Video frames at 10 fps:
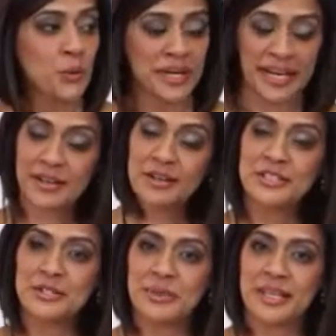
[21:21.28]
We're now
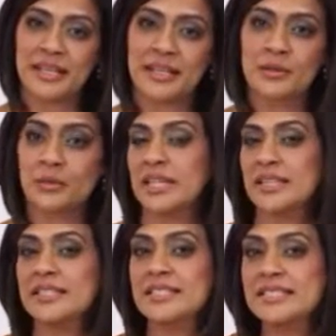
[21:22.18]
going to begin with
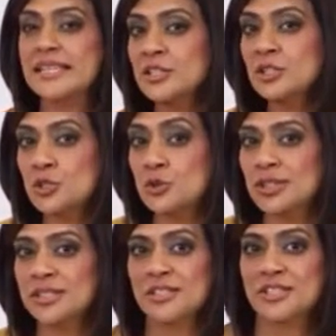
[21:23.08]
a
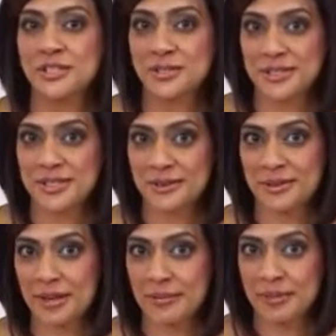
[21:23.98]
sensual sugar
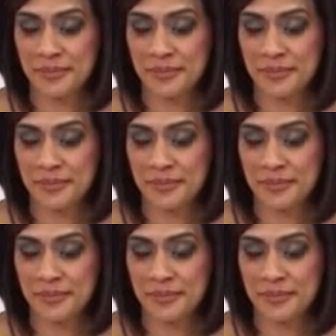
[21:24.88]
scrub.